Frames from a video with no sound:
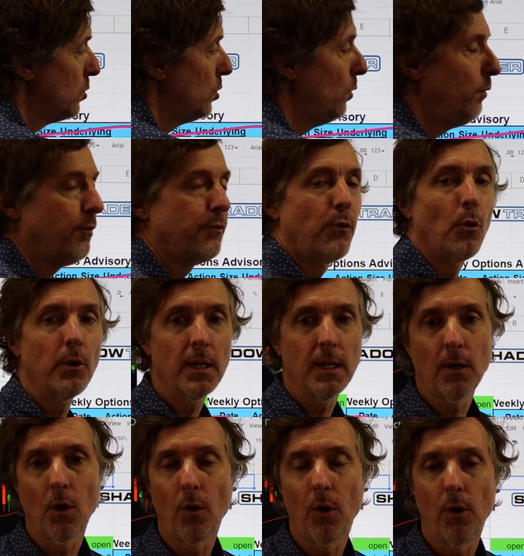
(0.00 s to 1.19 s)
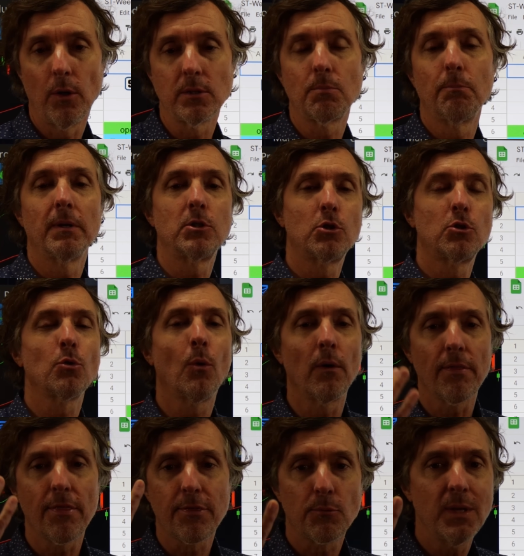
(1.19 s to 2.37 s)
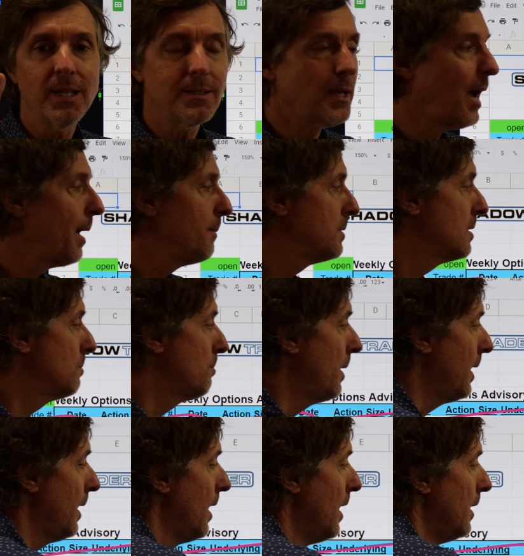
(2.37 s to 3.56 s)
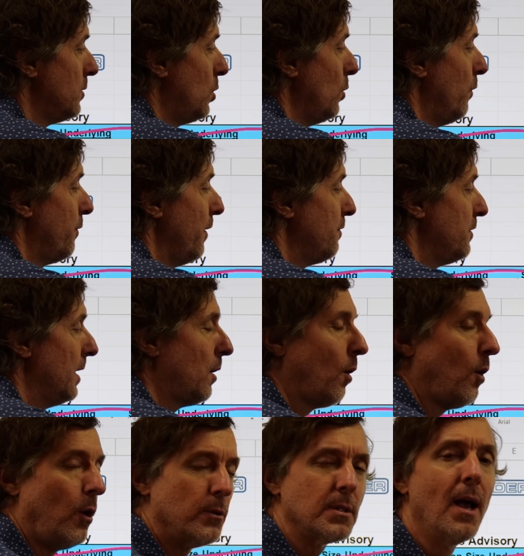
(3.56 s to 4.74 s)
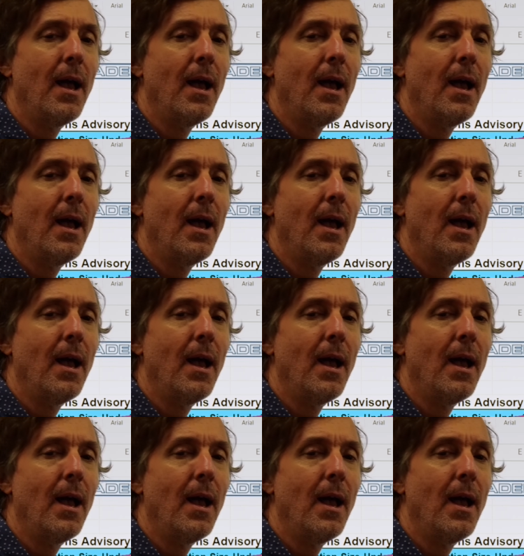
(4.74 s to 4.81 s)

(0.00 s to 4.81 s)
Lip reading: 240 calls, but short 3 times as many 250 calls,